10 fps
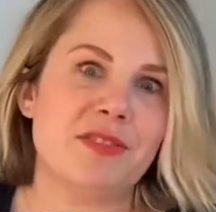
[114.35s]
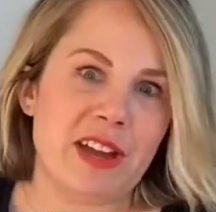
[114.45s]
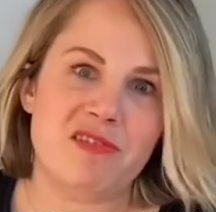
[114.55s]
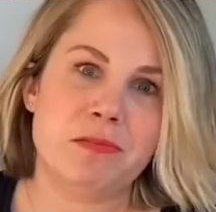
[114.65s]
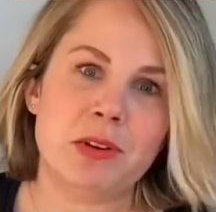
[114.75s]

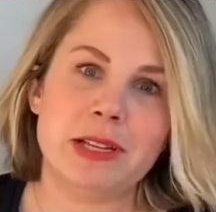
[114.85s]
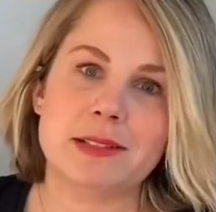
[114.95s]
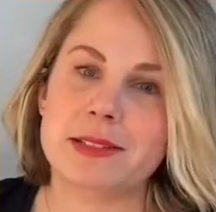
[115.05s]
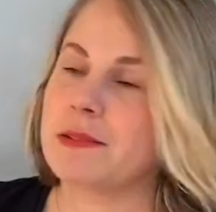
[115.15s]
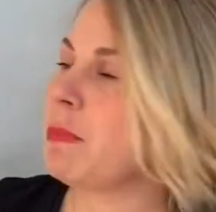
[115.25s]
points.
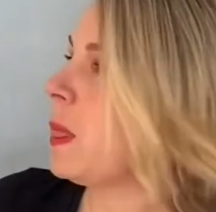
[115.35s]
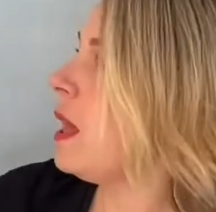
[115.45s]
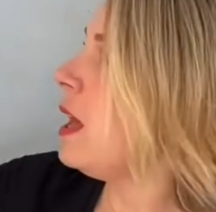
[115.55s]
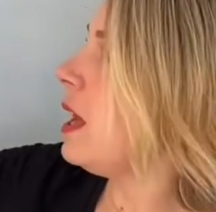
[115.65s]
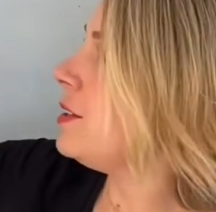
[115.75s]

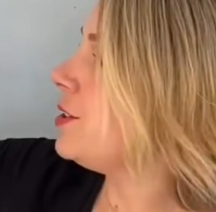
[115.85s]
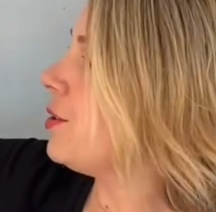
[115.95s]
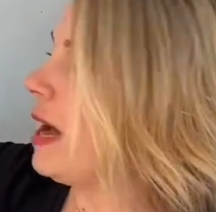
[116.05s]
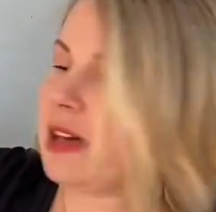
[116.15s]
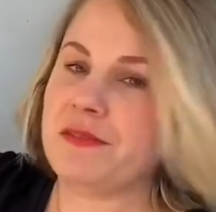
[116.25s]
And so out
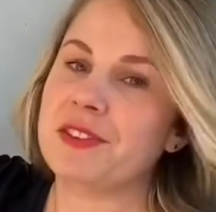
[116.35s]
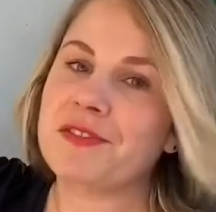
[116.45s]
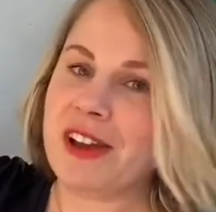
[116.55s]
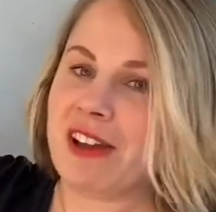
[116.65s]
of the 5